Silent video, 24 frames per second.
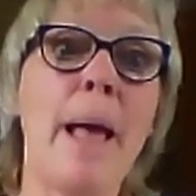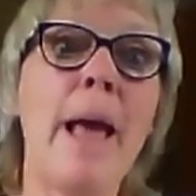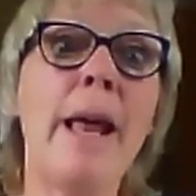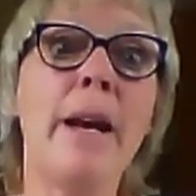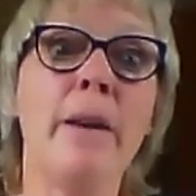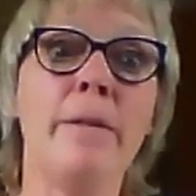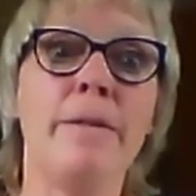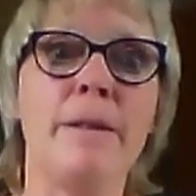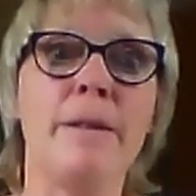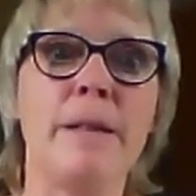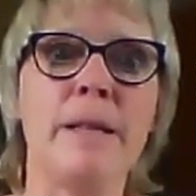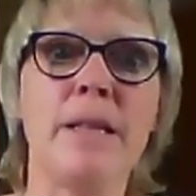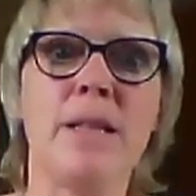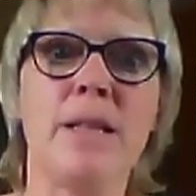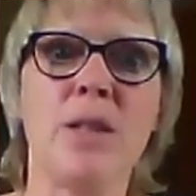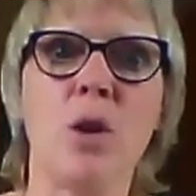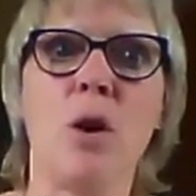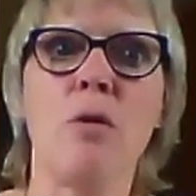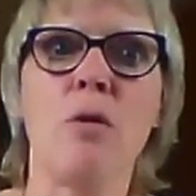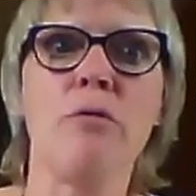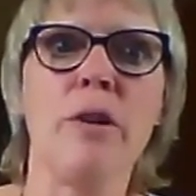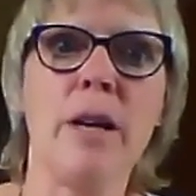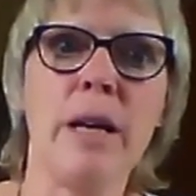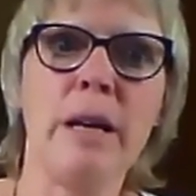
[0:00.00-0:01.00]

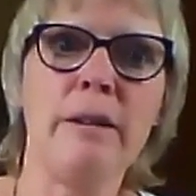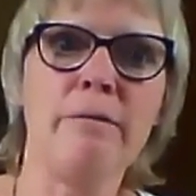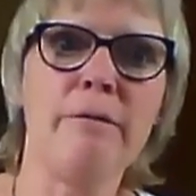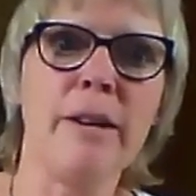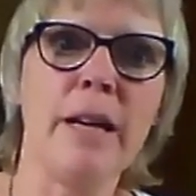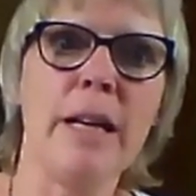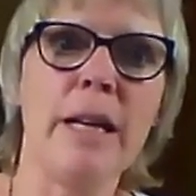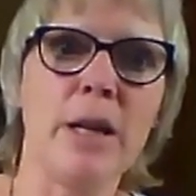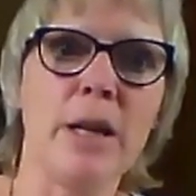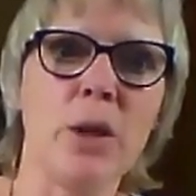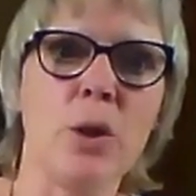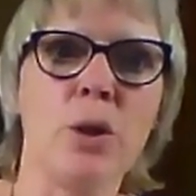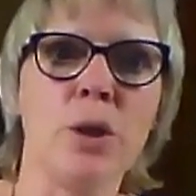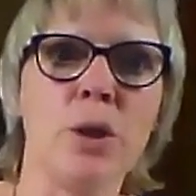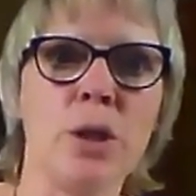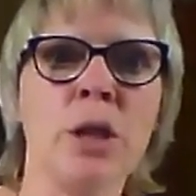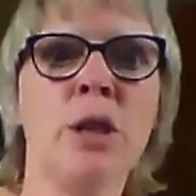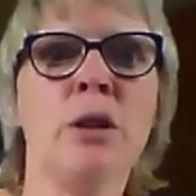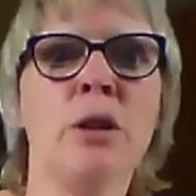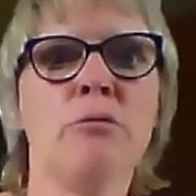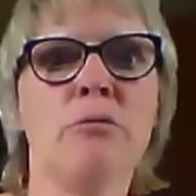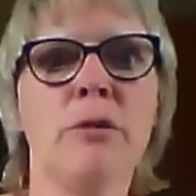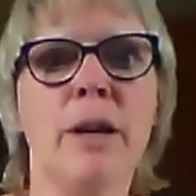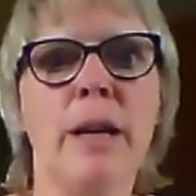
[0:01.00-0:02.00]
Elephants are really, really good,
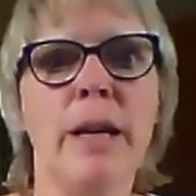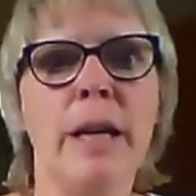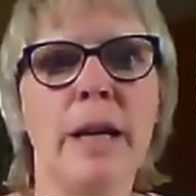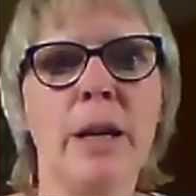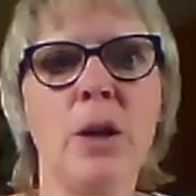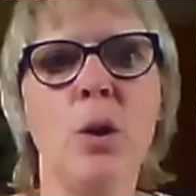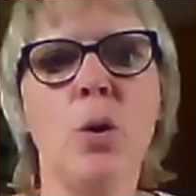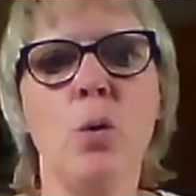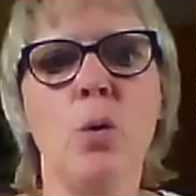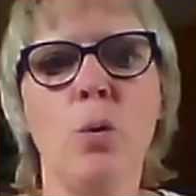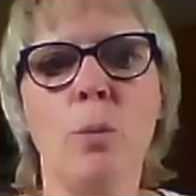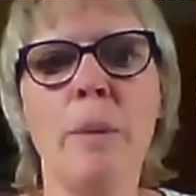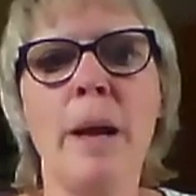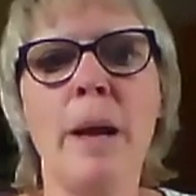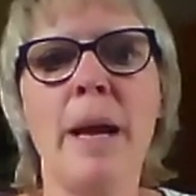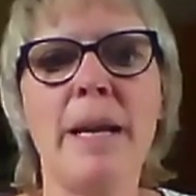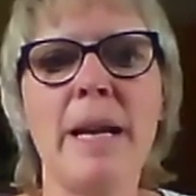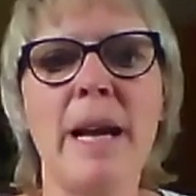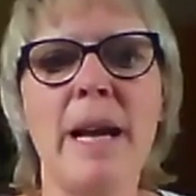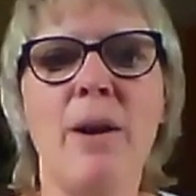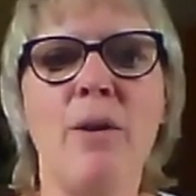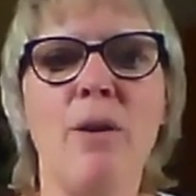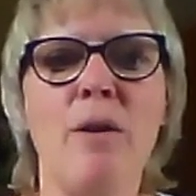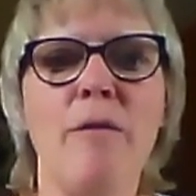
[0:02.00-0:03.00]
really cool,
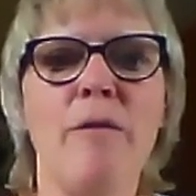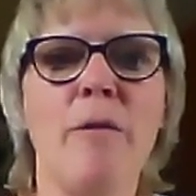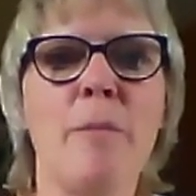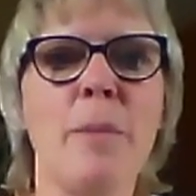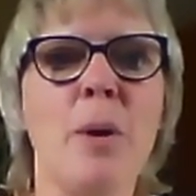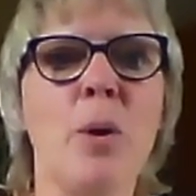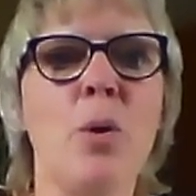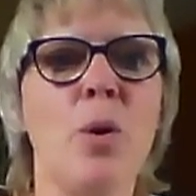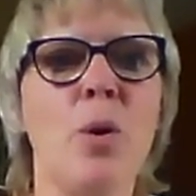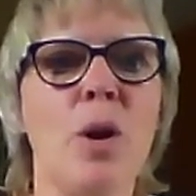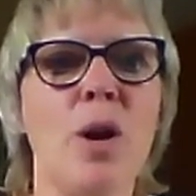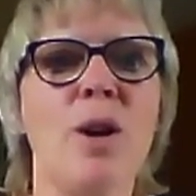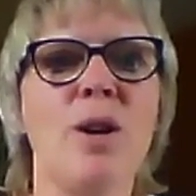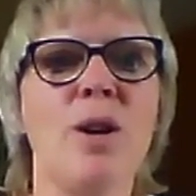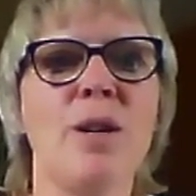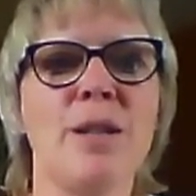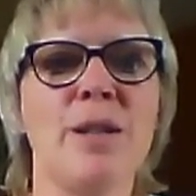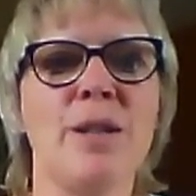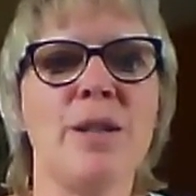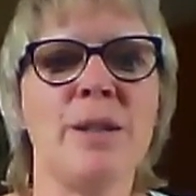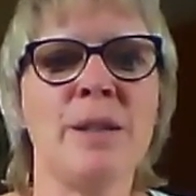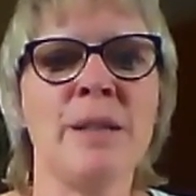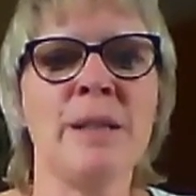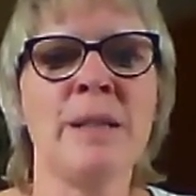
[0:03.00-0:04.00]
made out of a milk
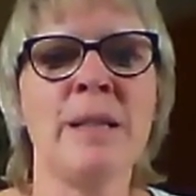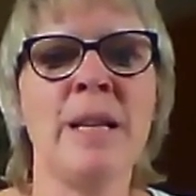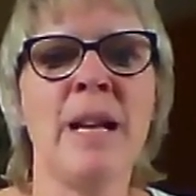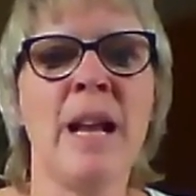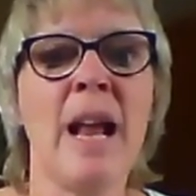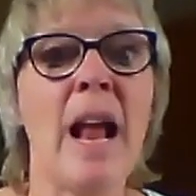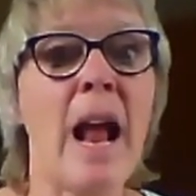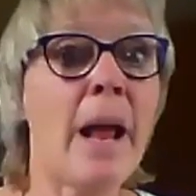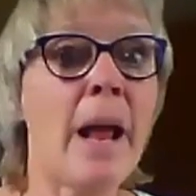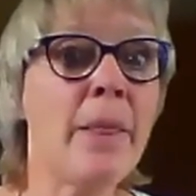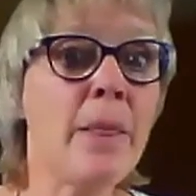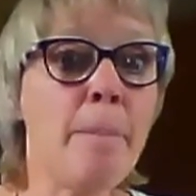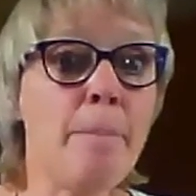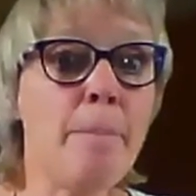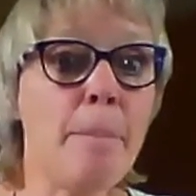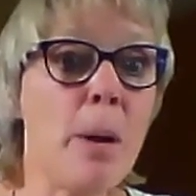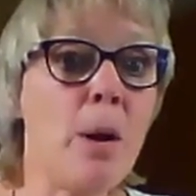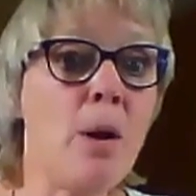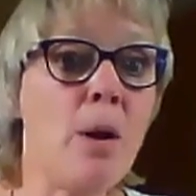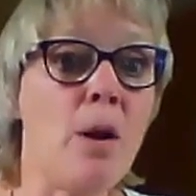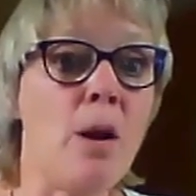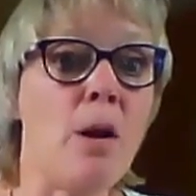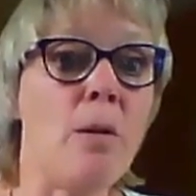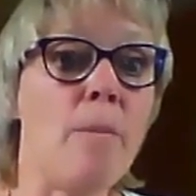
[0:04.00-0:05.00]
carton. And
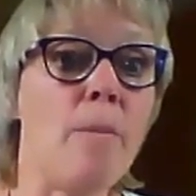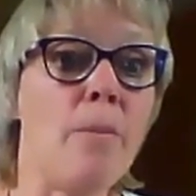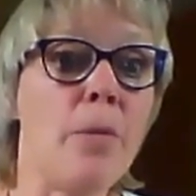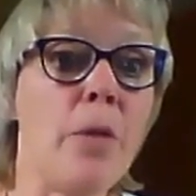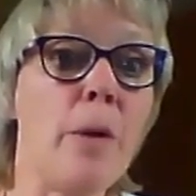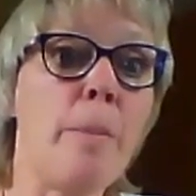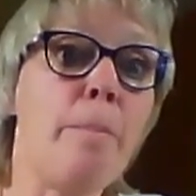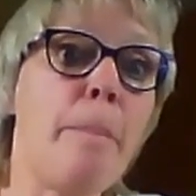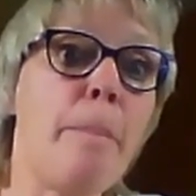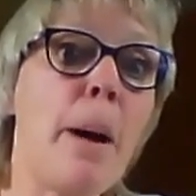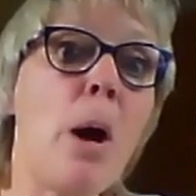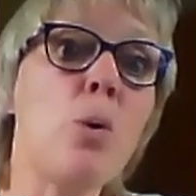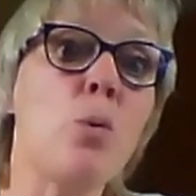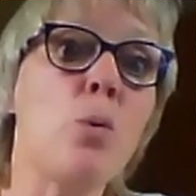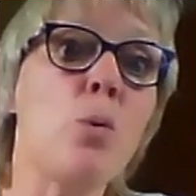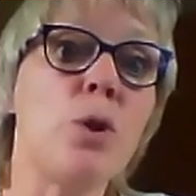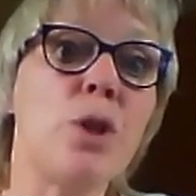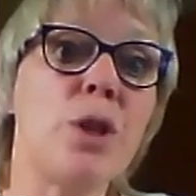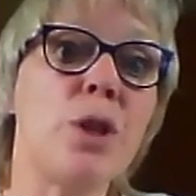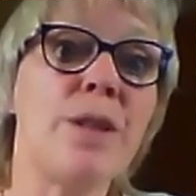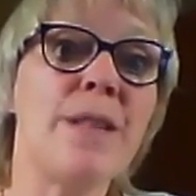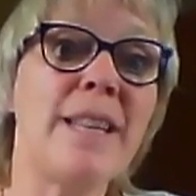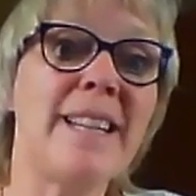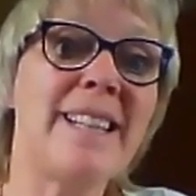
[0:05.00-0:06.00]
the
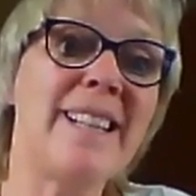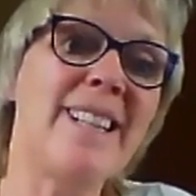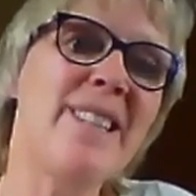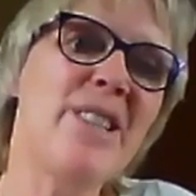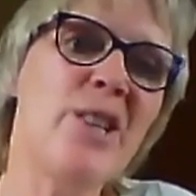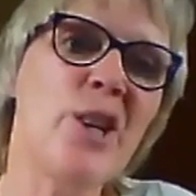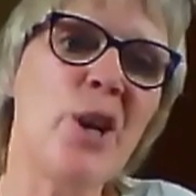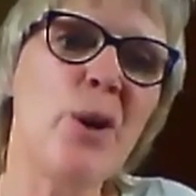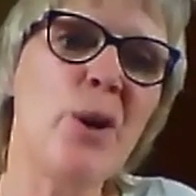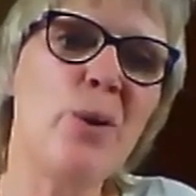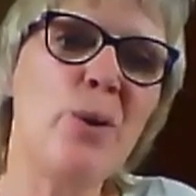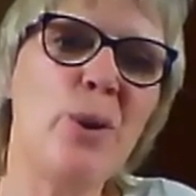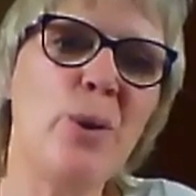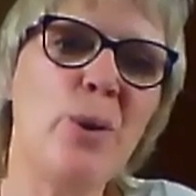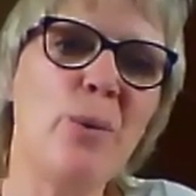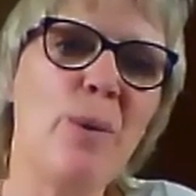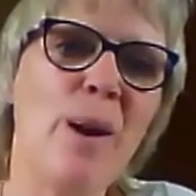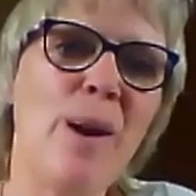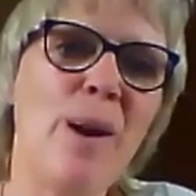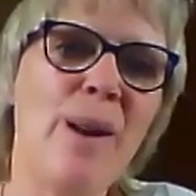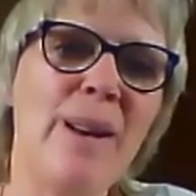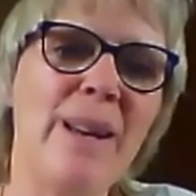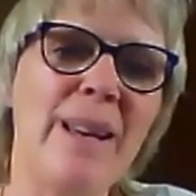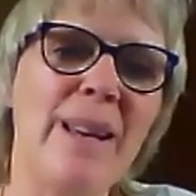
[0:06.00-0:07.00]
boat that I showed
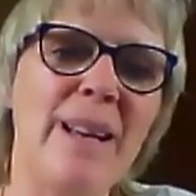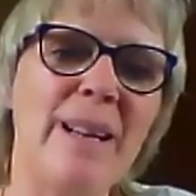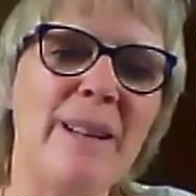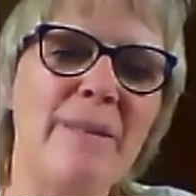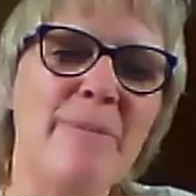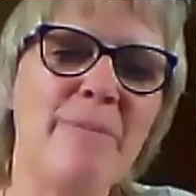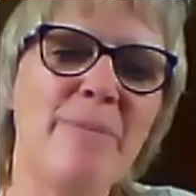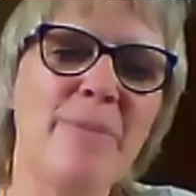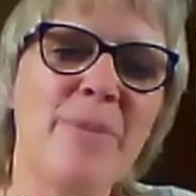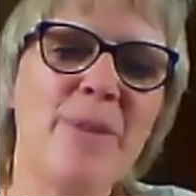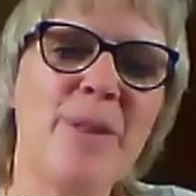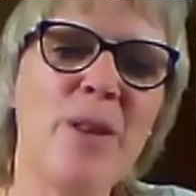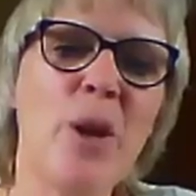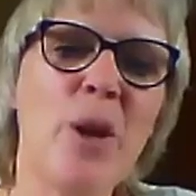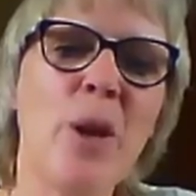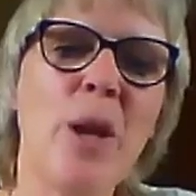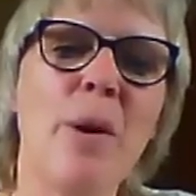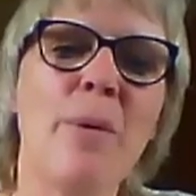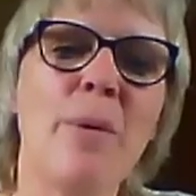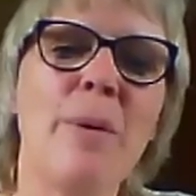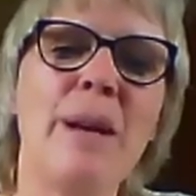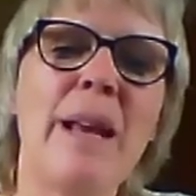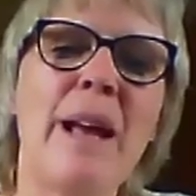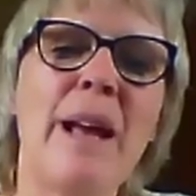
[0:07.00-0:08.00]
you earlier, so
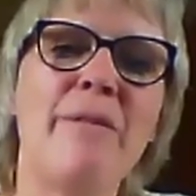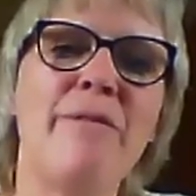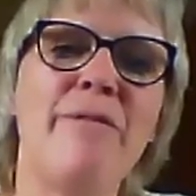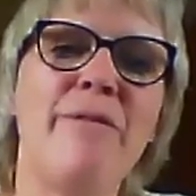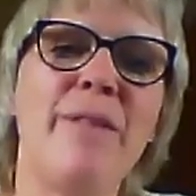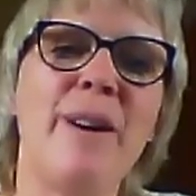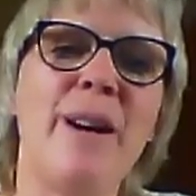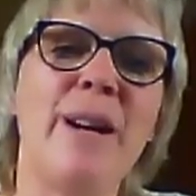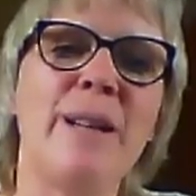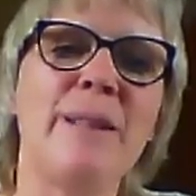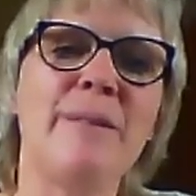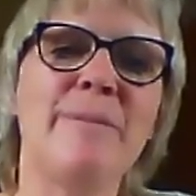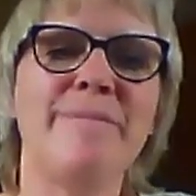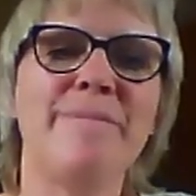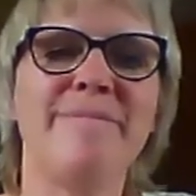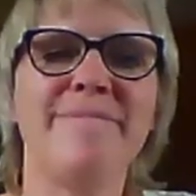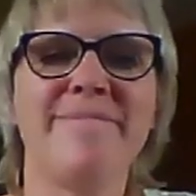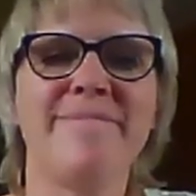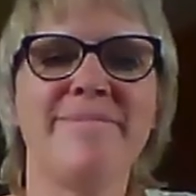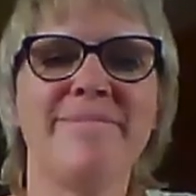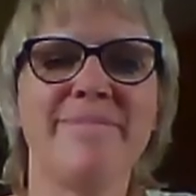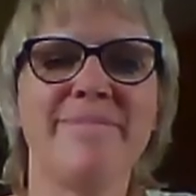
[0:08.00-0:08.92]
go and have fun.